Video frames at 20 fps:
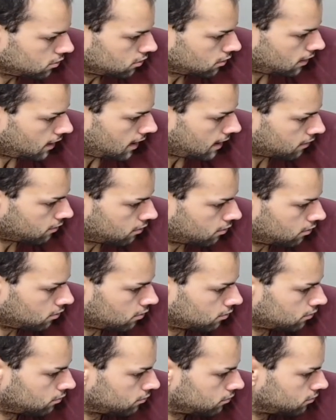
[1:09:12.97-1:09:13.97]
I don't
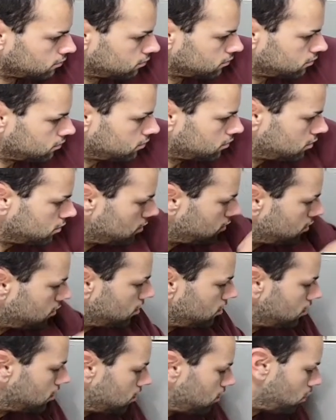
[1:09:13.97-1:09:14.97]
know.
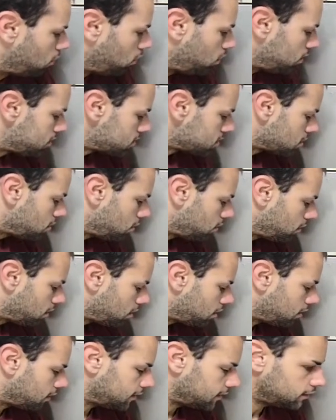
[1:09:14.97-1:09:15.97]
What's going
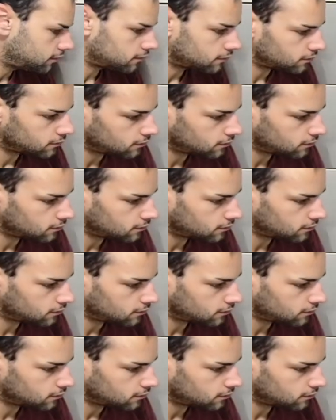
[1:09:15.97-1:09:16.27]
on?